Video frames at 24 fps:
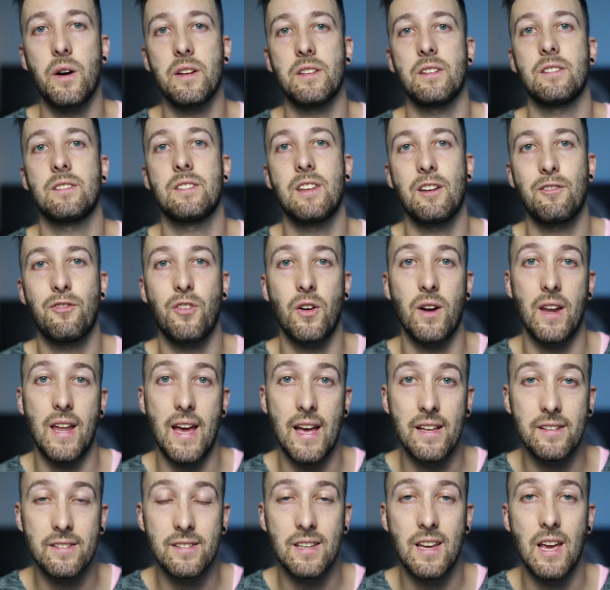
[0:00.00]
Or as I said, for
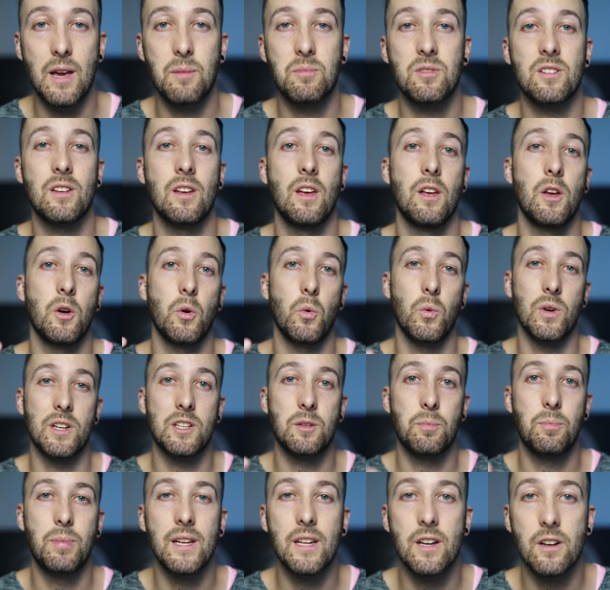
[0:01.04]
landscapes,
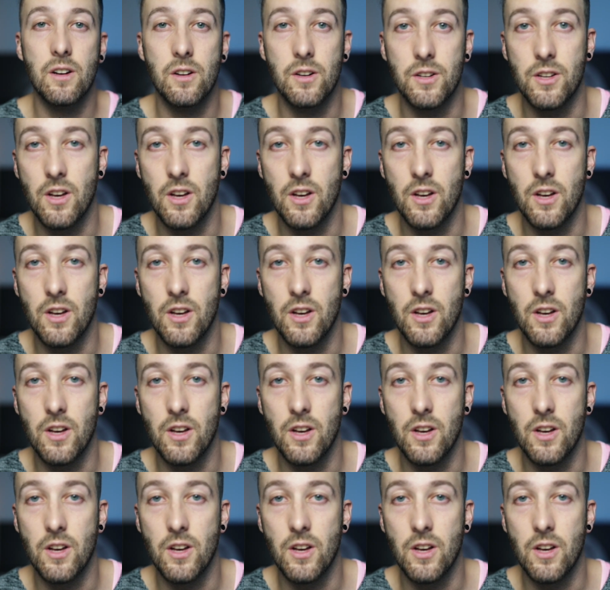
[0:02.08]
which Peter